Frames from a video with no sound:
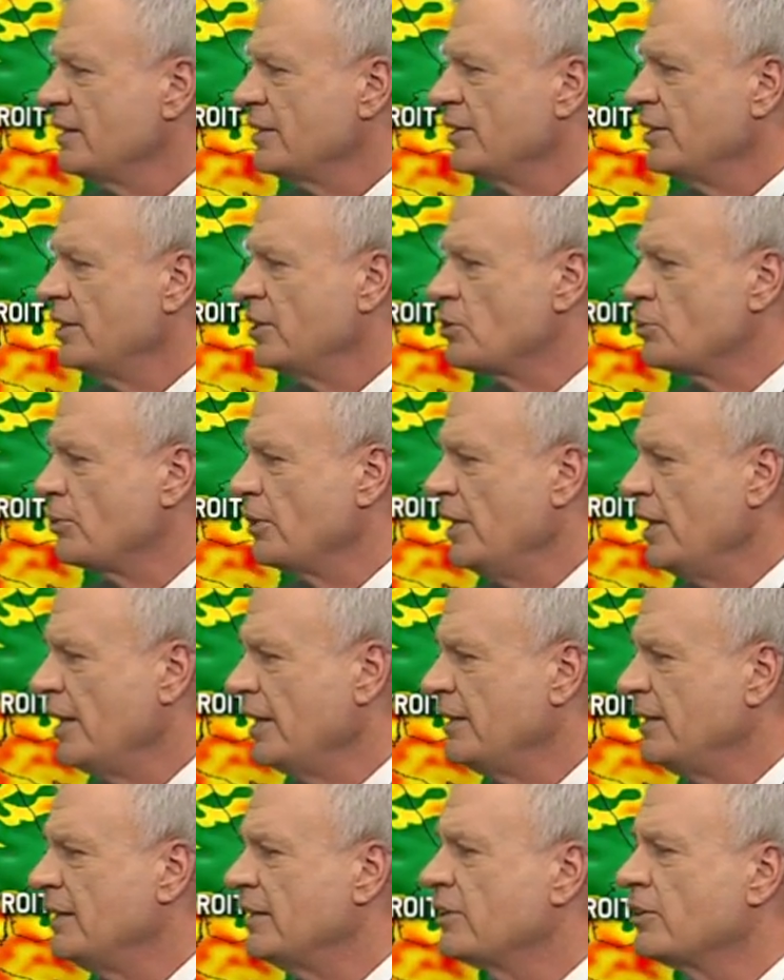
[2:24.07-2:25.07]
And then as we
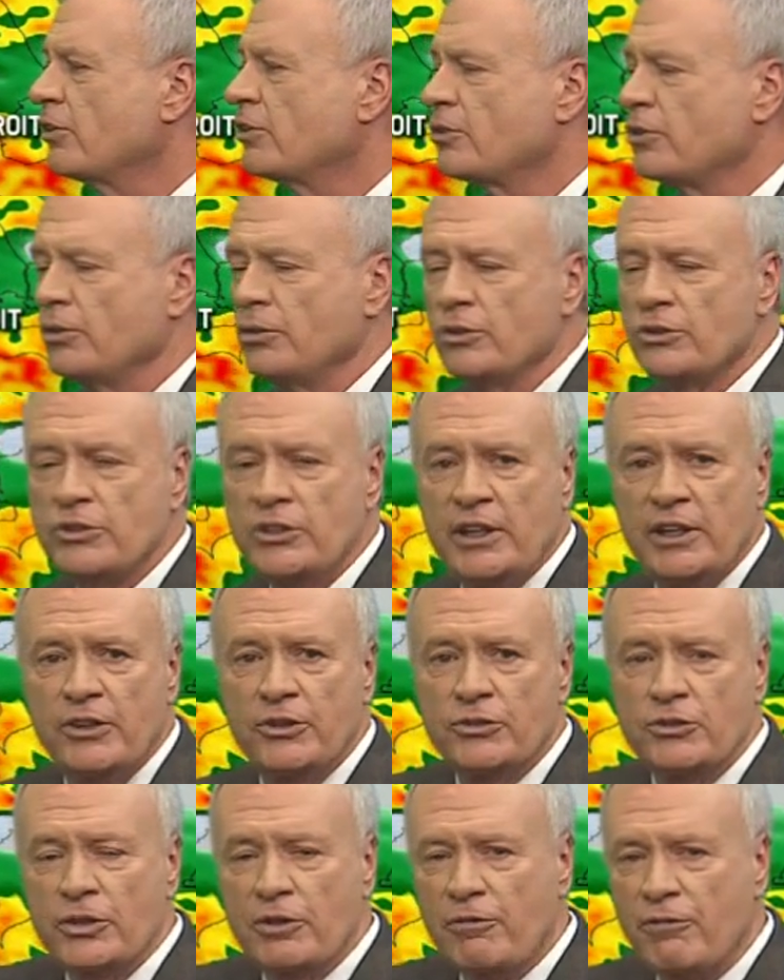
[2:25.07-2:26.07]
head into Thursday,
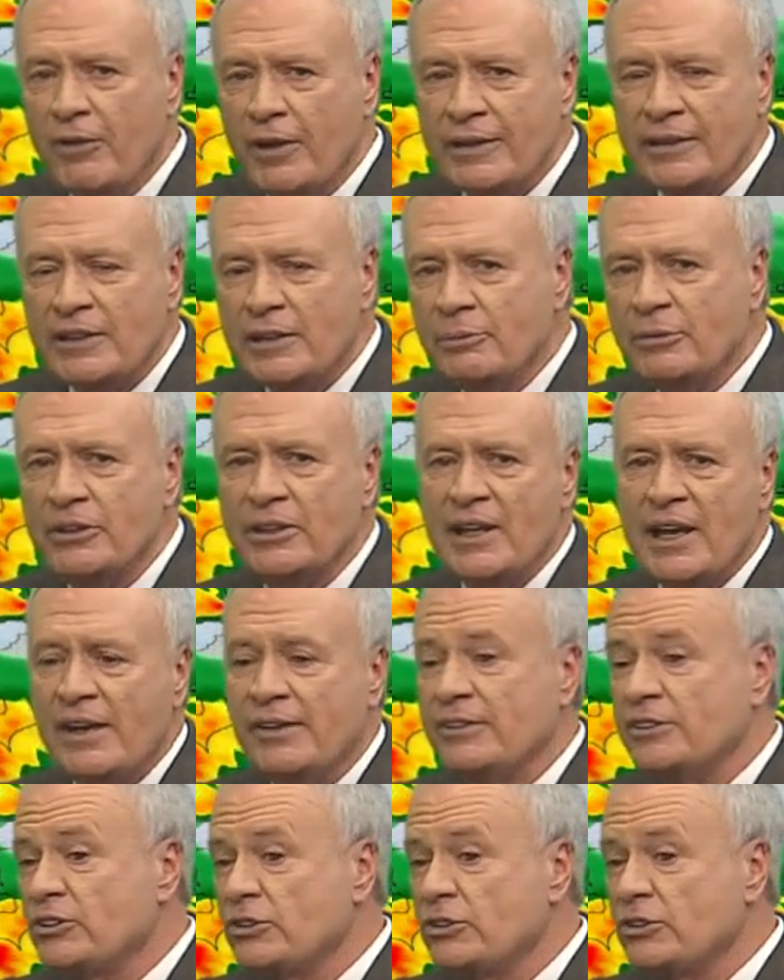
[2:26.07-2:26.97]
there's a front coming down.